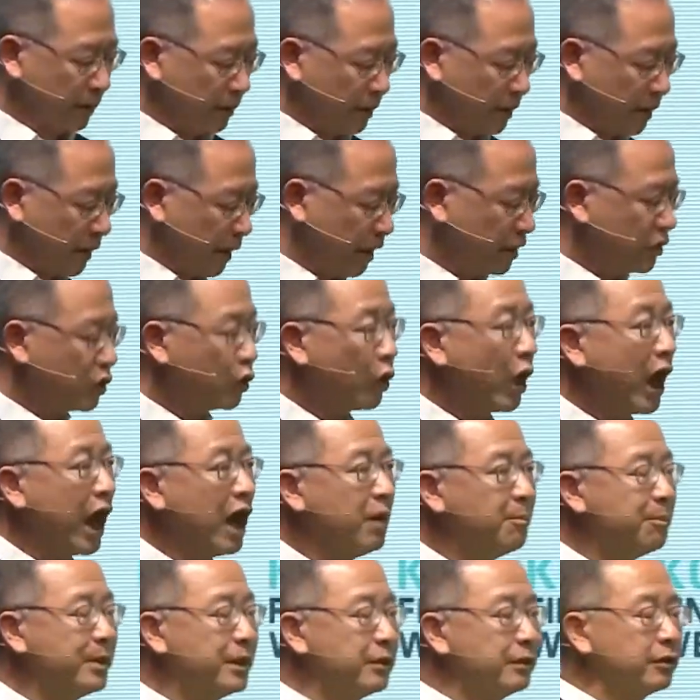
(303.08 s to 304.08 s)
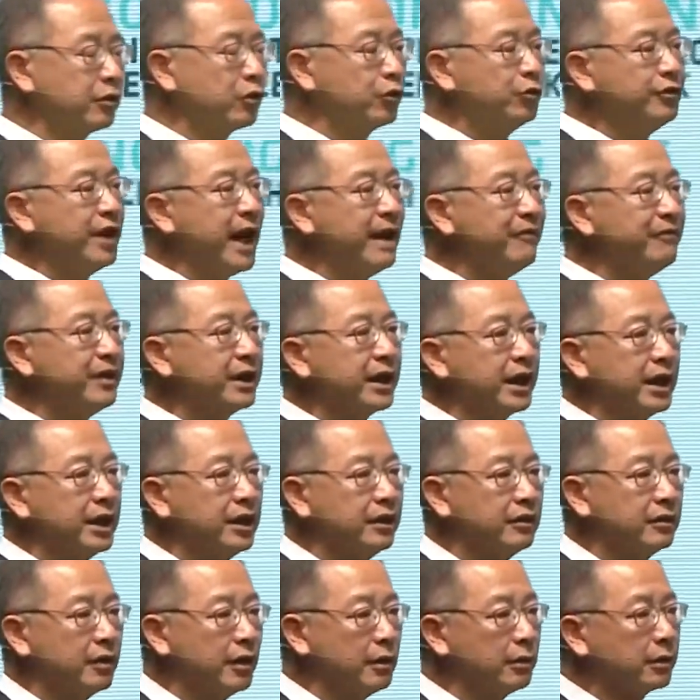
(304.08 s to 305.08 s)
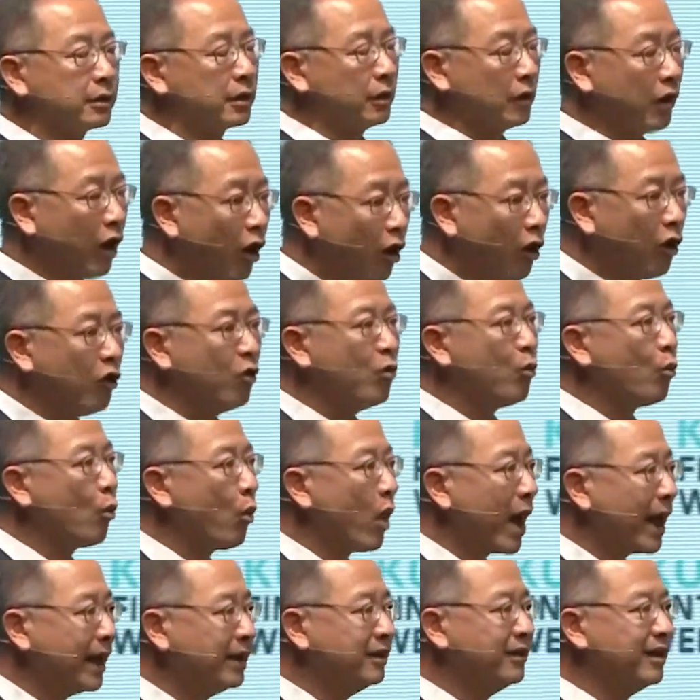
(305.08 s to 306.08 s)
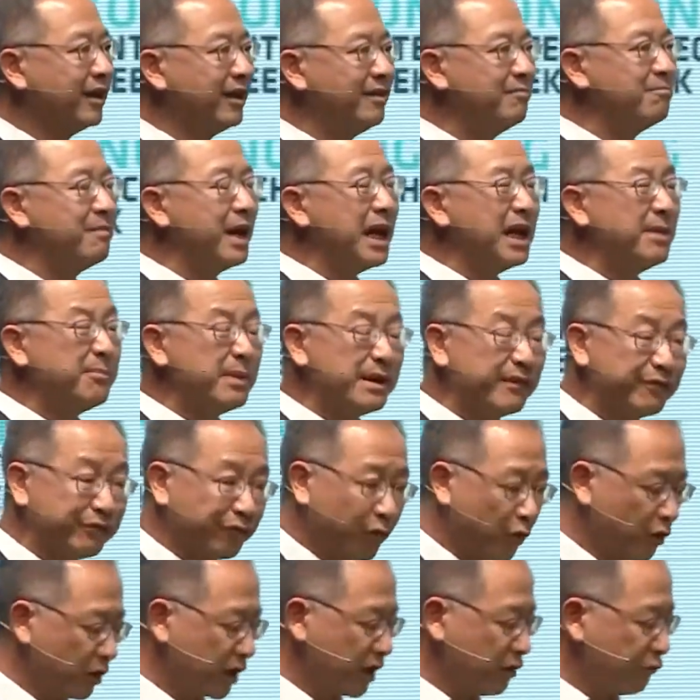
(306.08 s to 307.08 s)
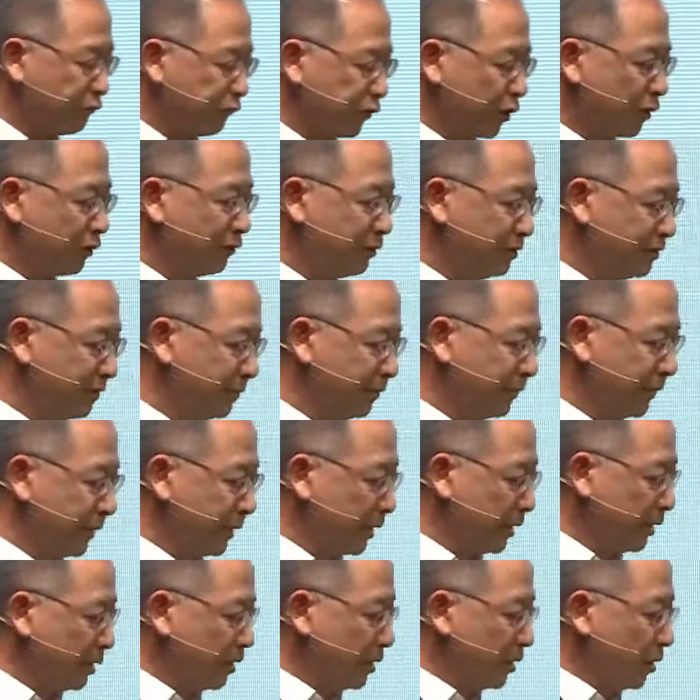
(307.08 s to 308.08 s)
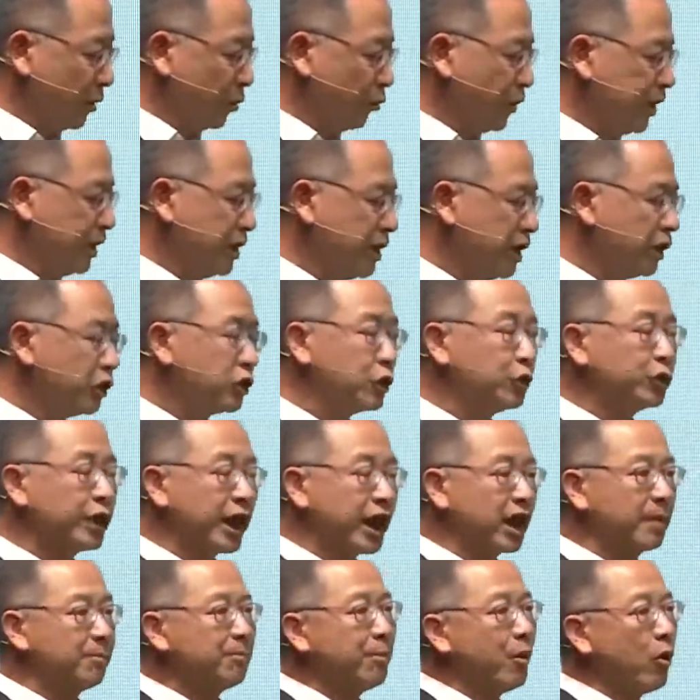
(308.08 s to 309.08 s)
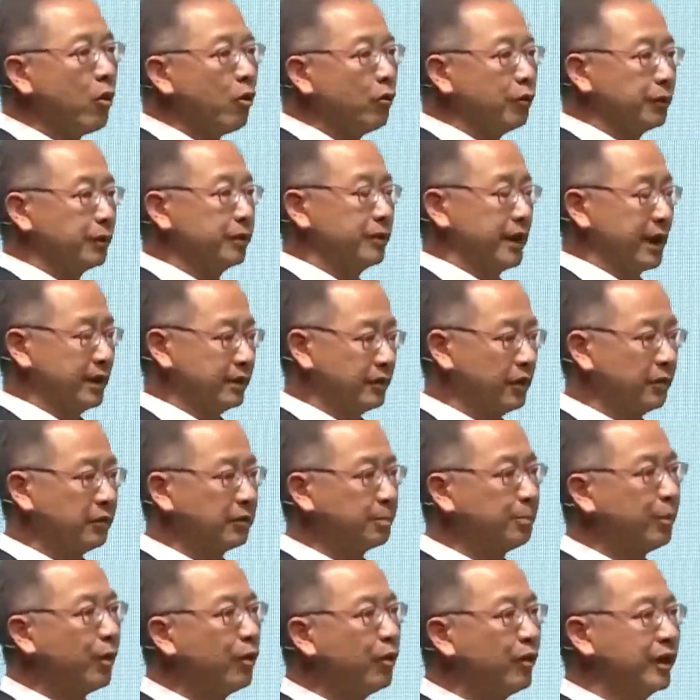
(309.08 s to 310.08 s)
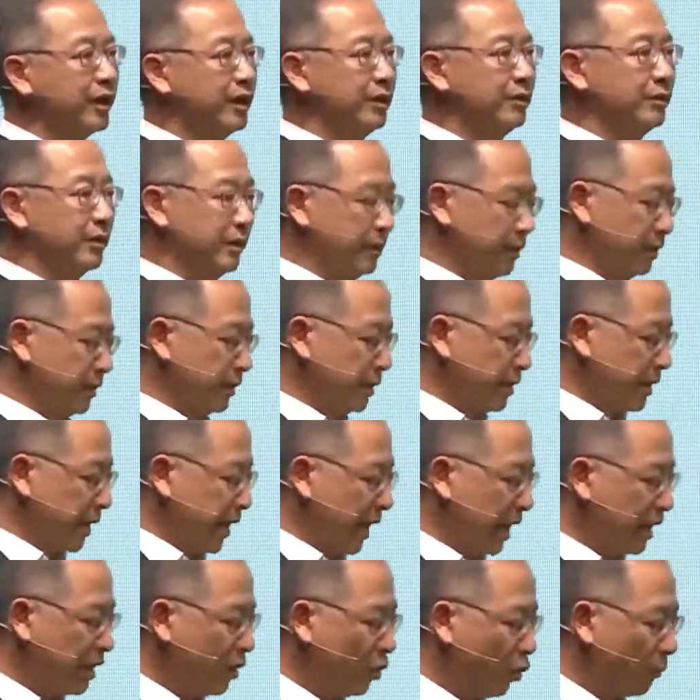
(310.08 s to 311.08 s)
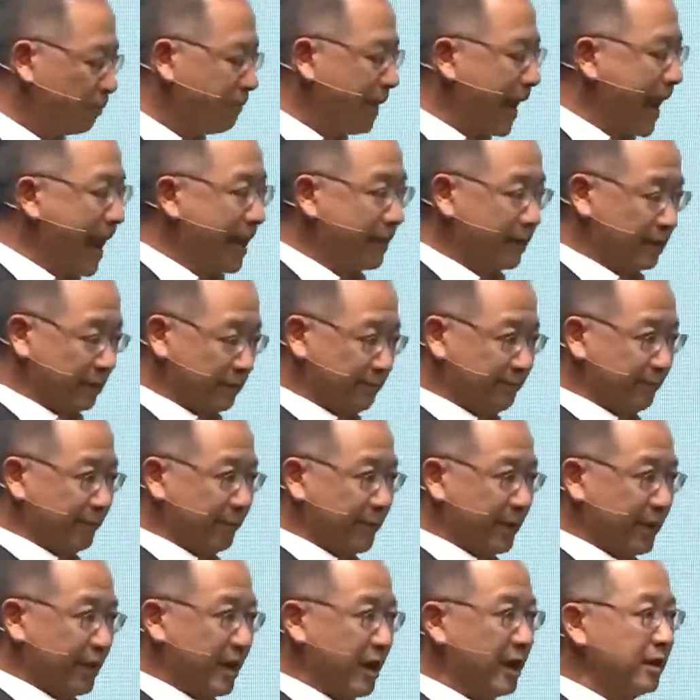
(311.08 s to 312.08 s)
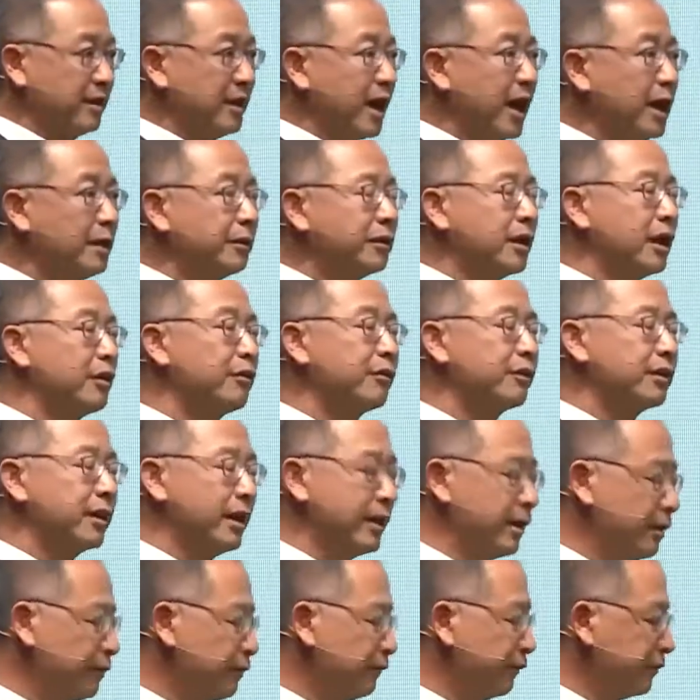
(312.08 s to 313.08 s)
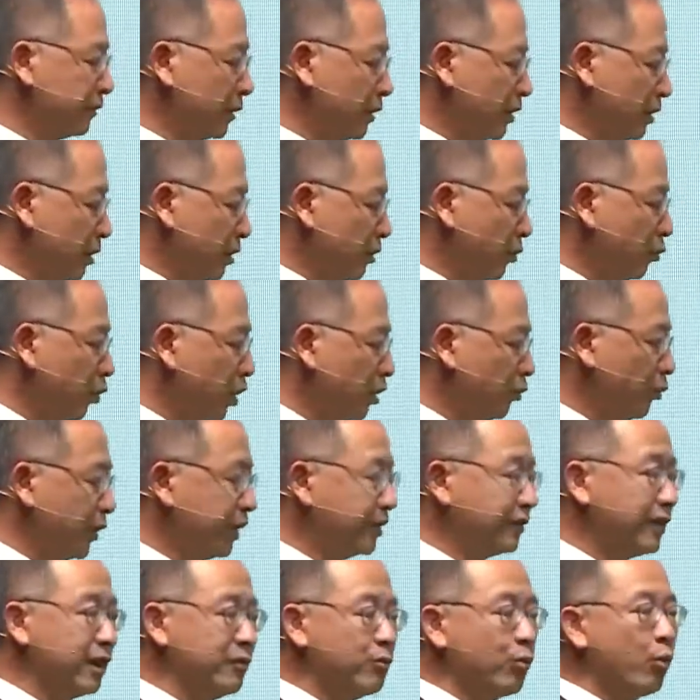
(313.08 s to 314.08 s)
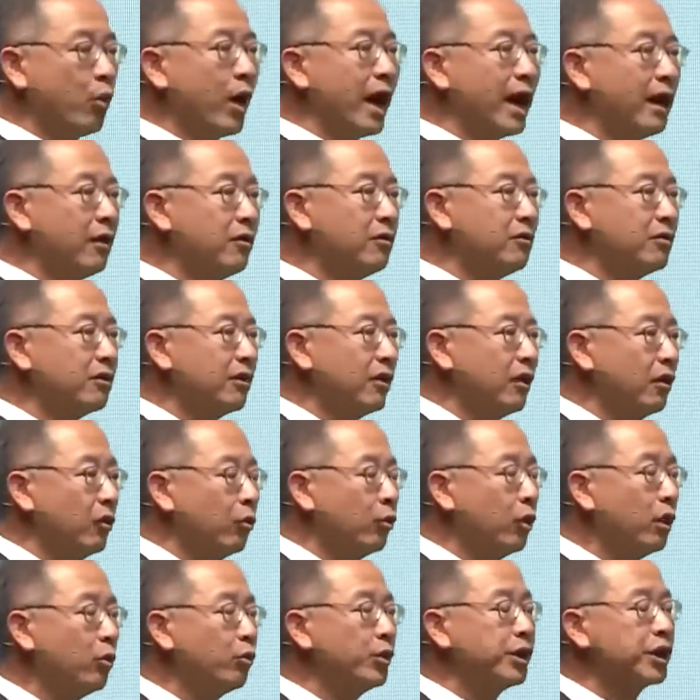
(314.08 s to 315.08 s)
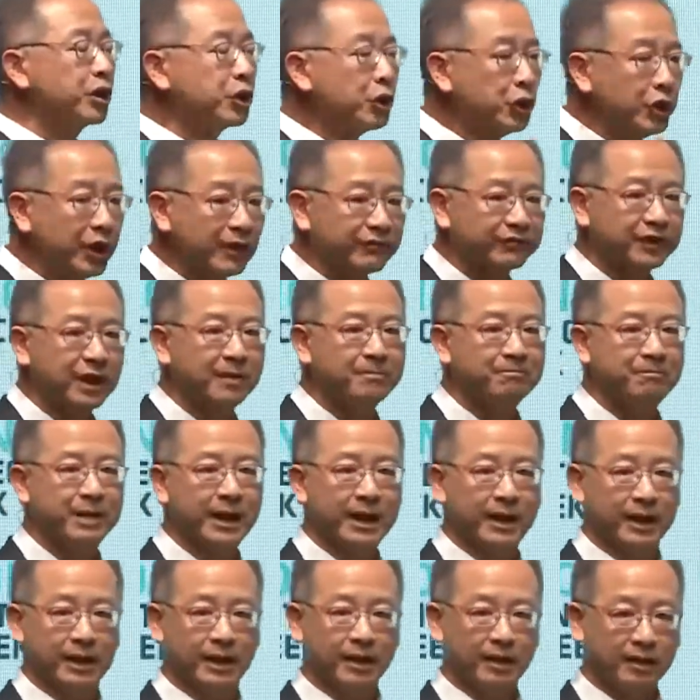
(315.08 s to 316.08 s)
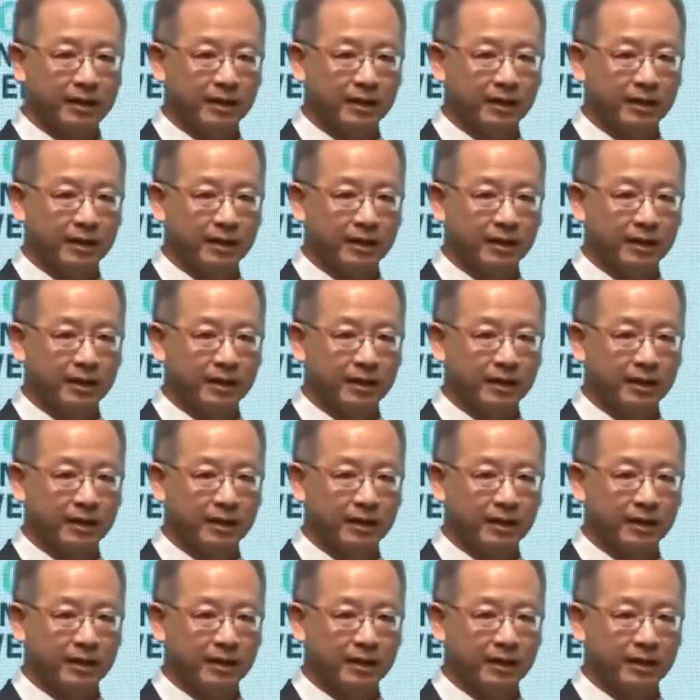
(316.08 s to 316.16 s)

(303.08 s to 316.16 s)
And to help us to navigate this long, winding, maybe foggy road, we need to take a pause at this point and look back and ask ourselves what we did well, what we could have done better,